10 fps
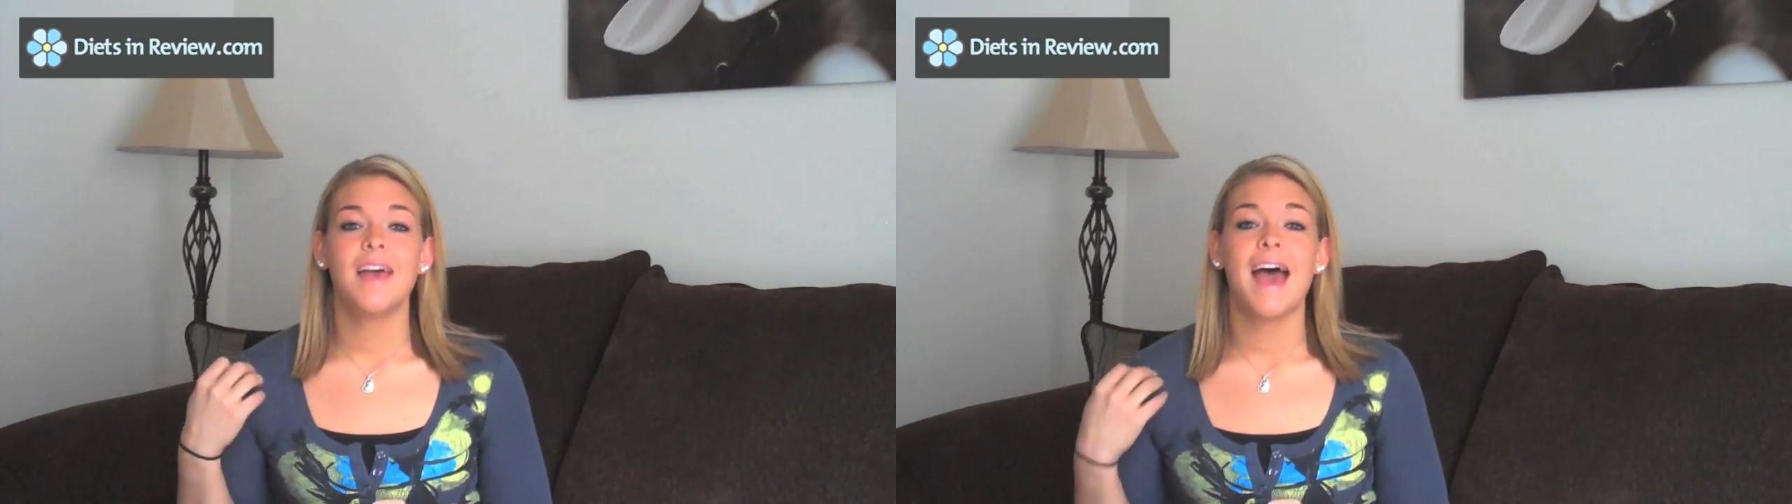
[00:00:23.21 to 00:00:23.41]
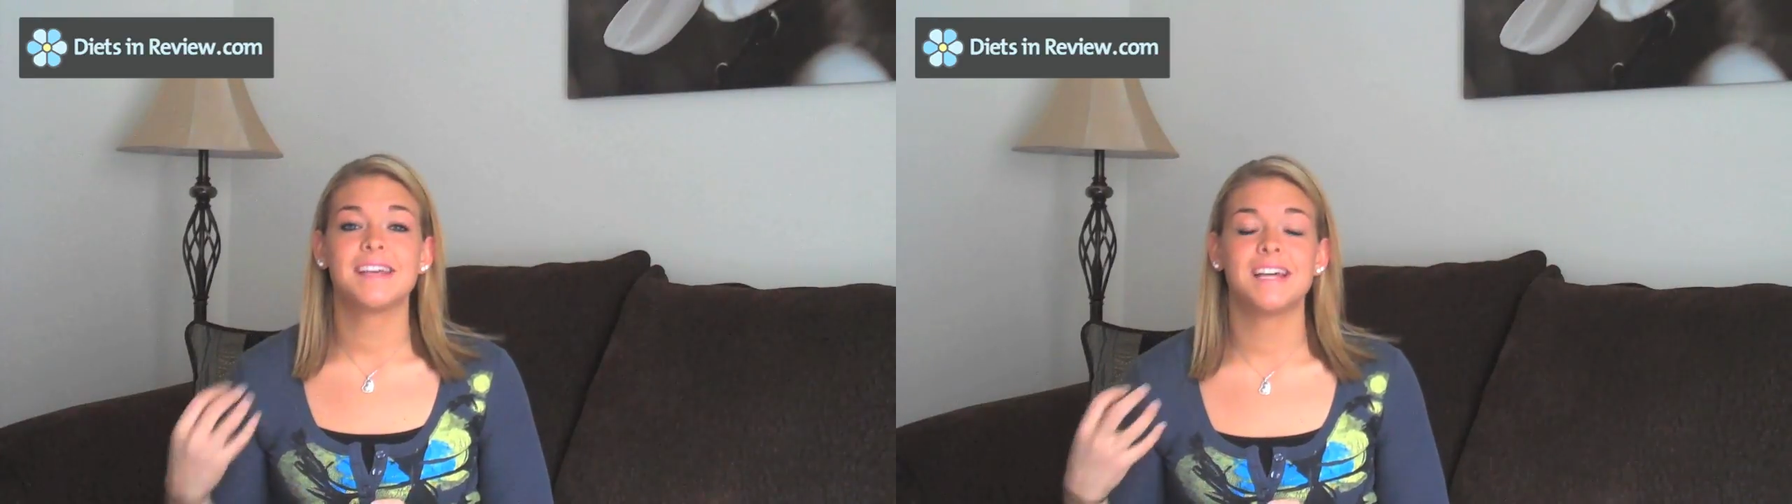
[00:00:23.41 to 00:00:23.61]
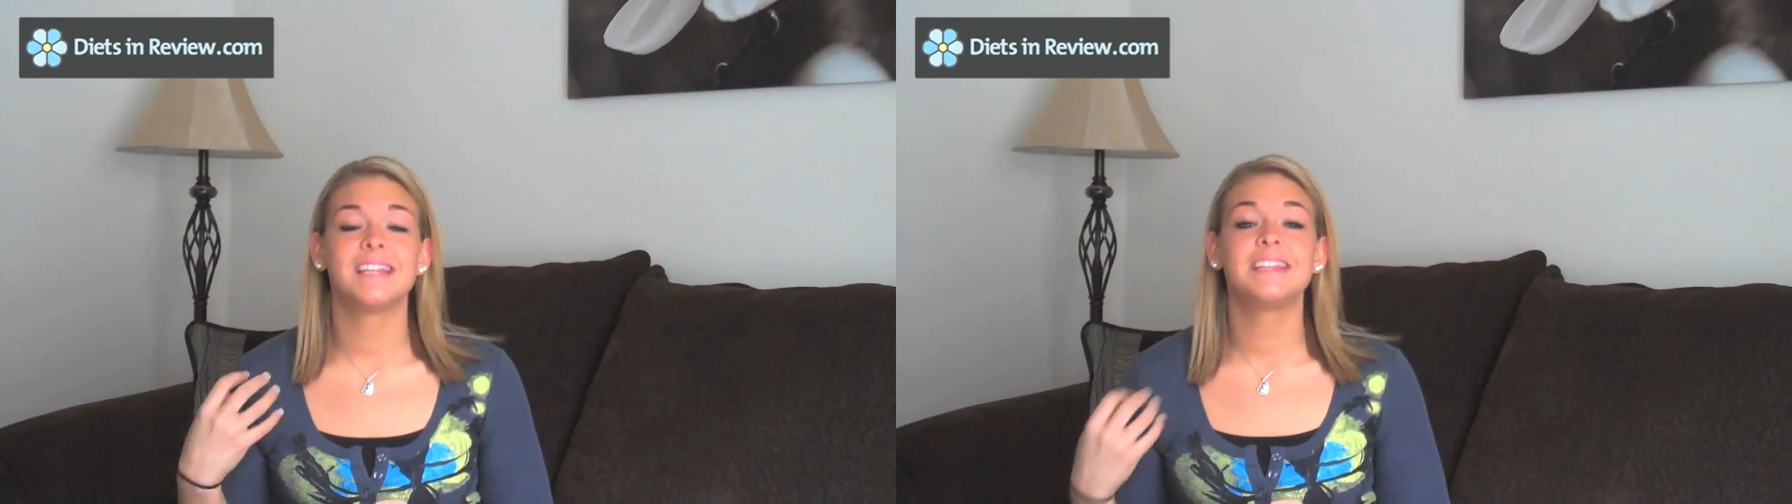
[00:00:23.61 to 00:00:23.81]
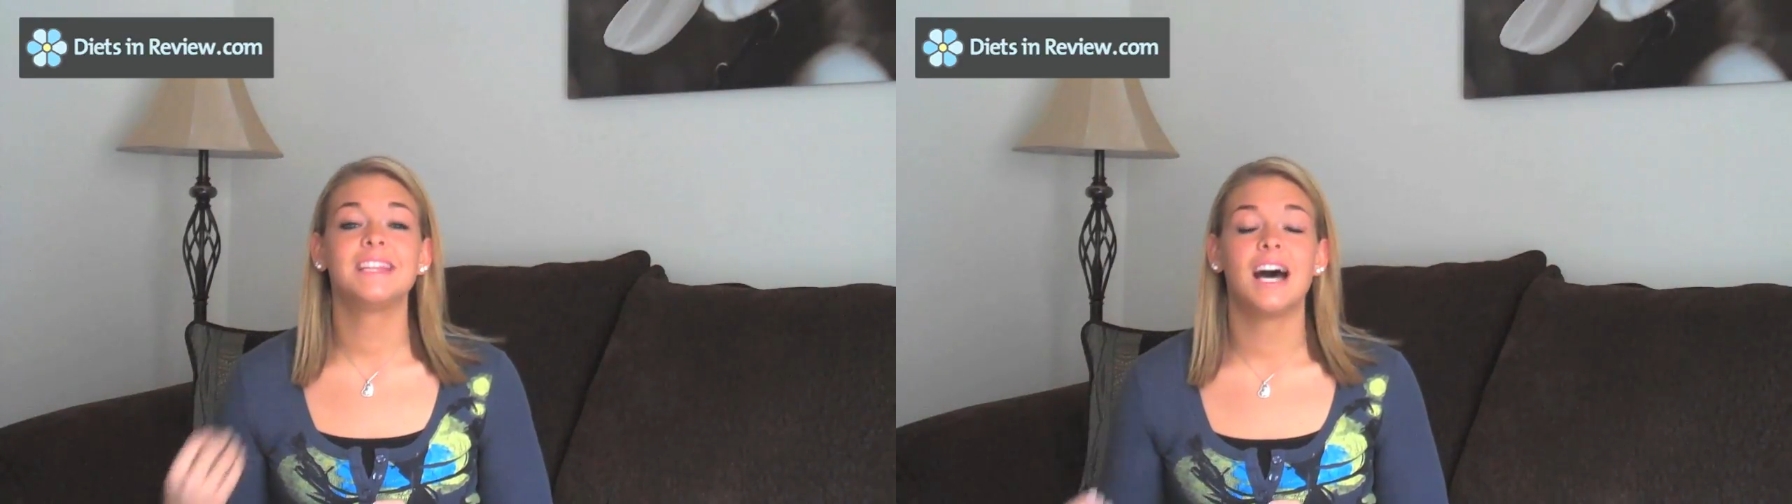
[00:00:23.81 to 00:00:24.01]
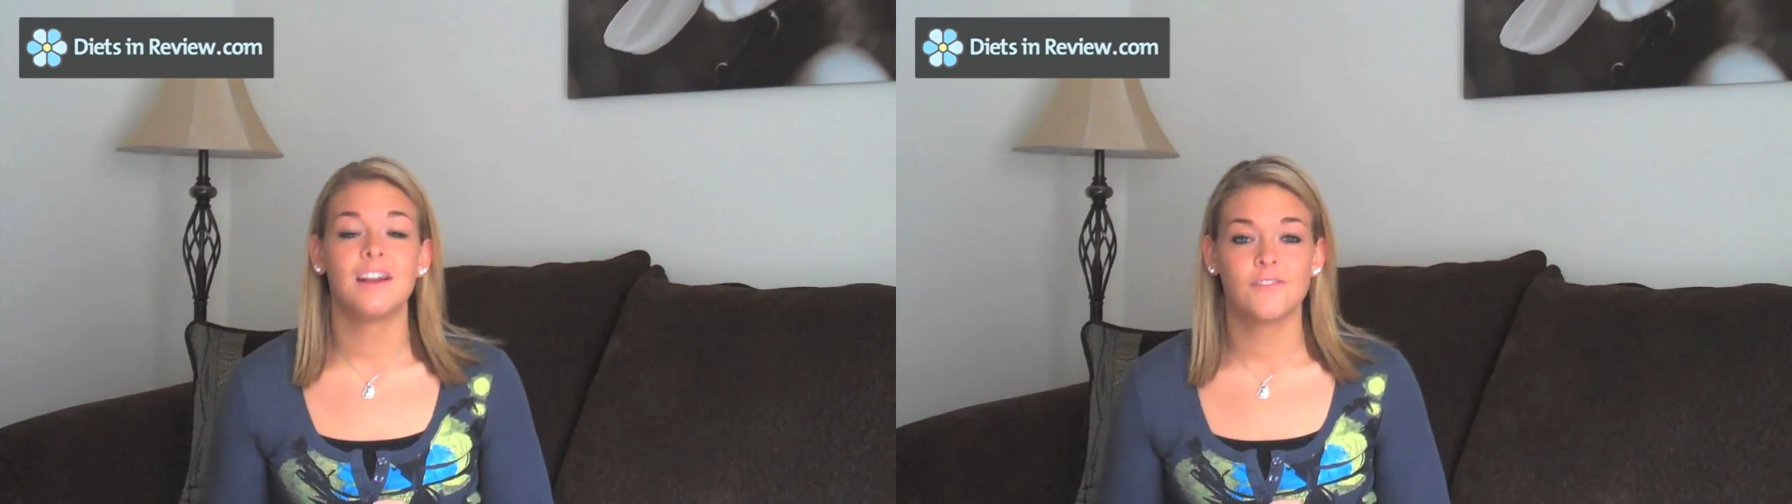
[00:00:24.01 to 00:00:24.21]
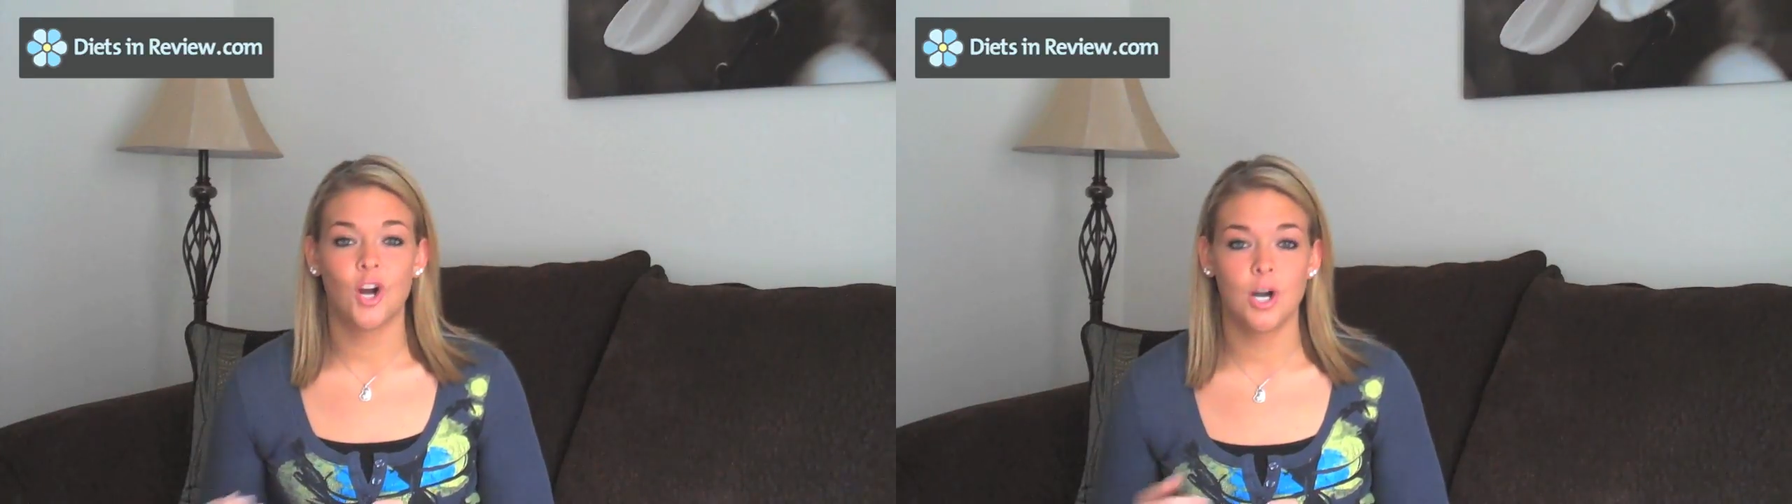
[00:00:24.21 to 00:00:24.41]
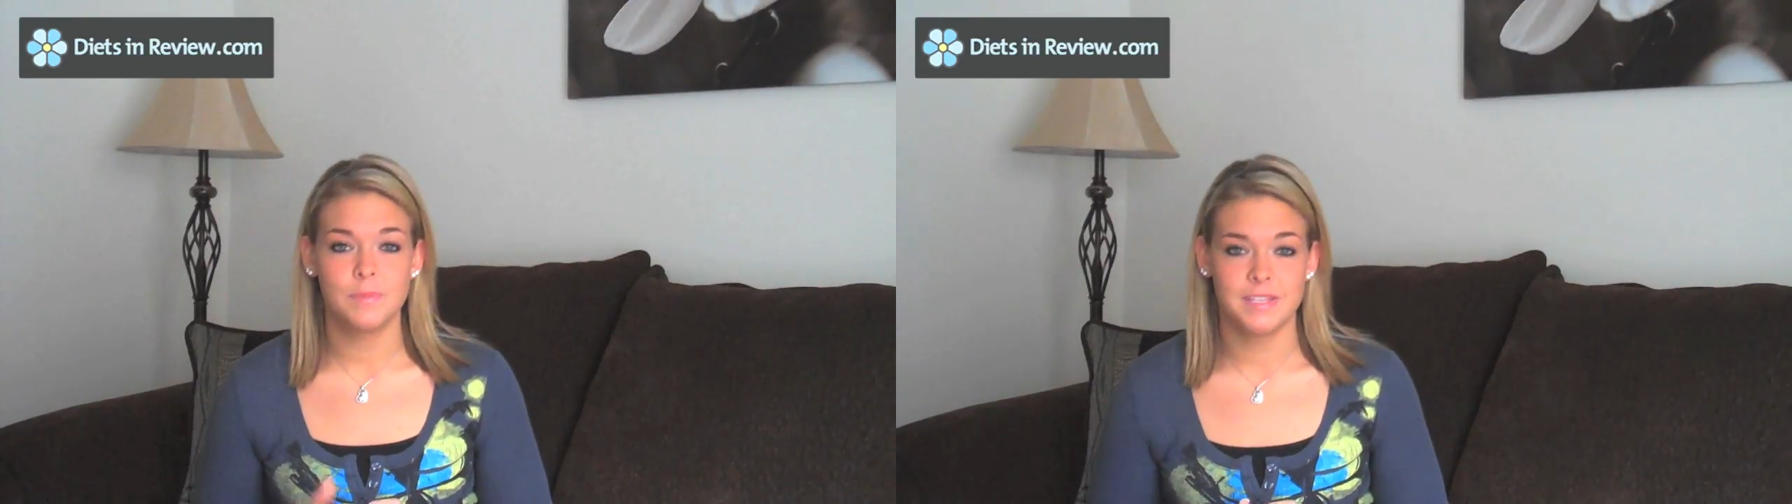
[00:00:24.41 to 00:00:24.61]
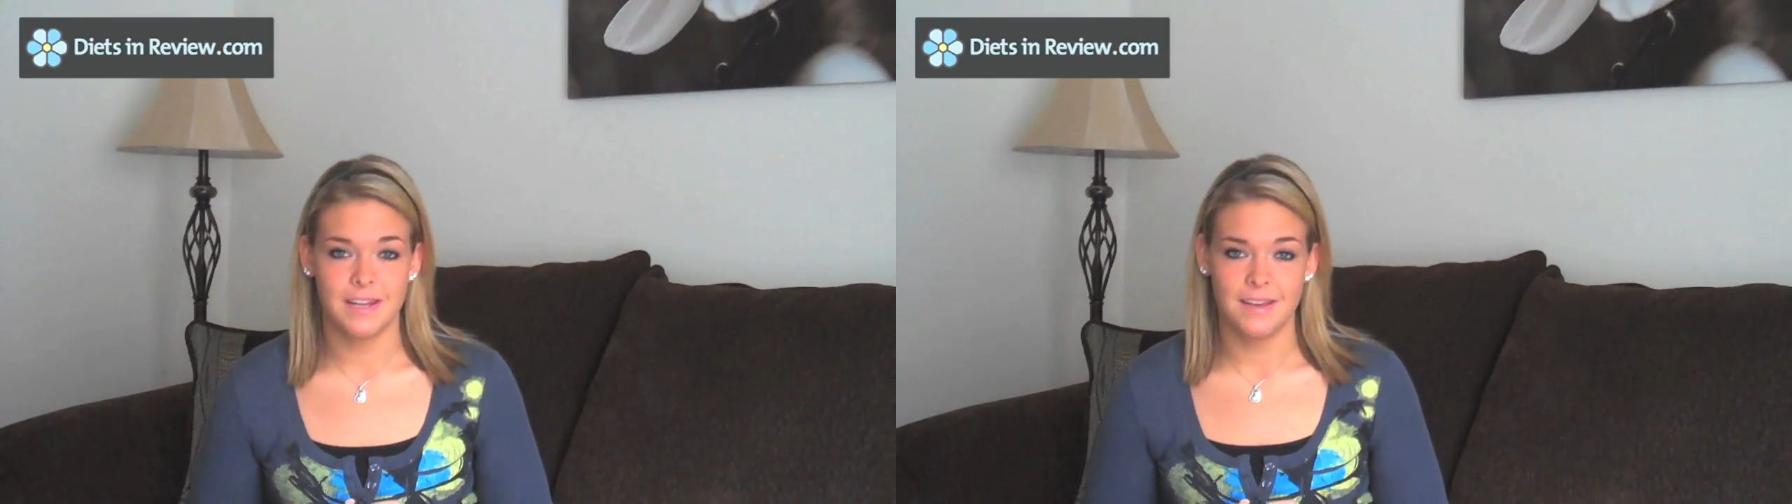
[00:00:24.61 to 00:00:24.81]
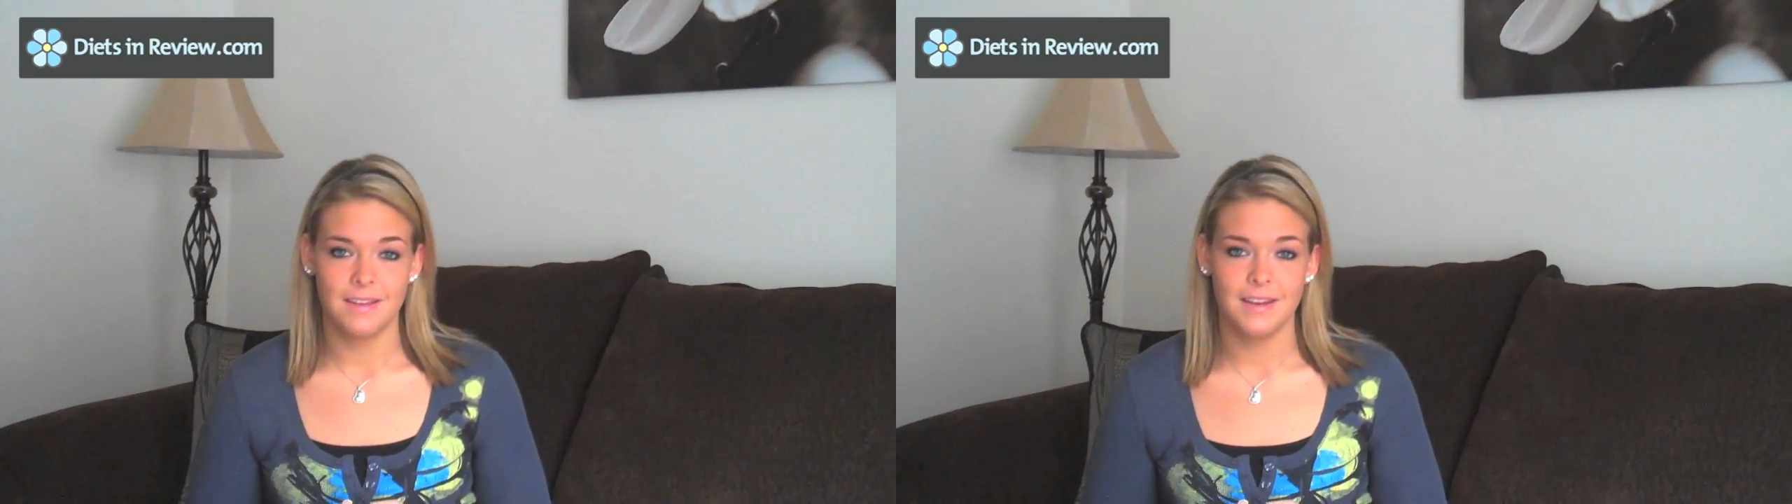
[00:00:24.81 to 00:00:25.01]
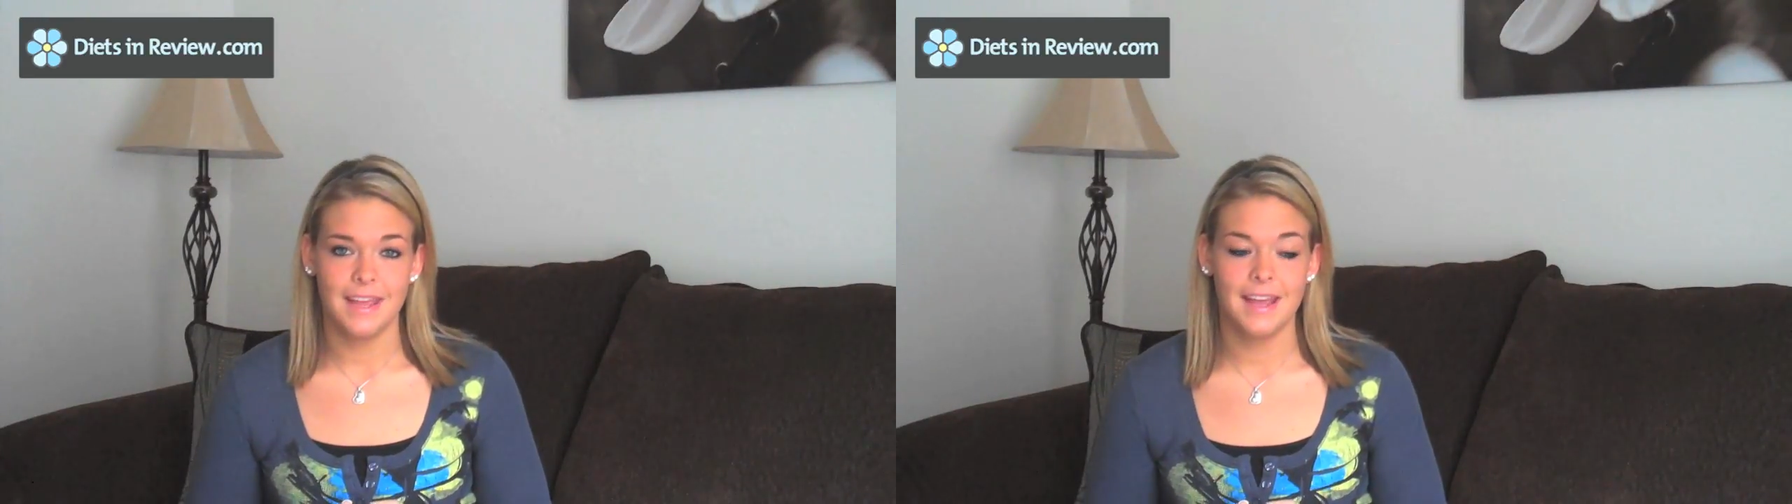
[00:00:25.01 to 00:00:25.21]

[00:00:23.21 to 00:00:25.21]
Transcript: has a lot of carbs in it,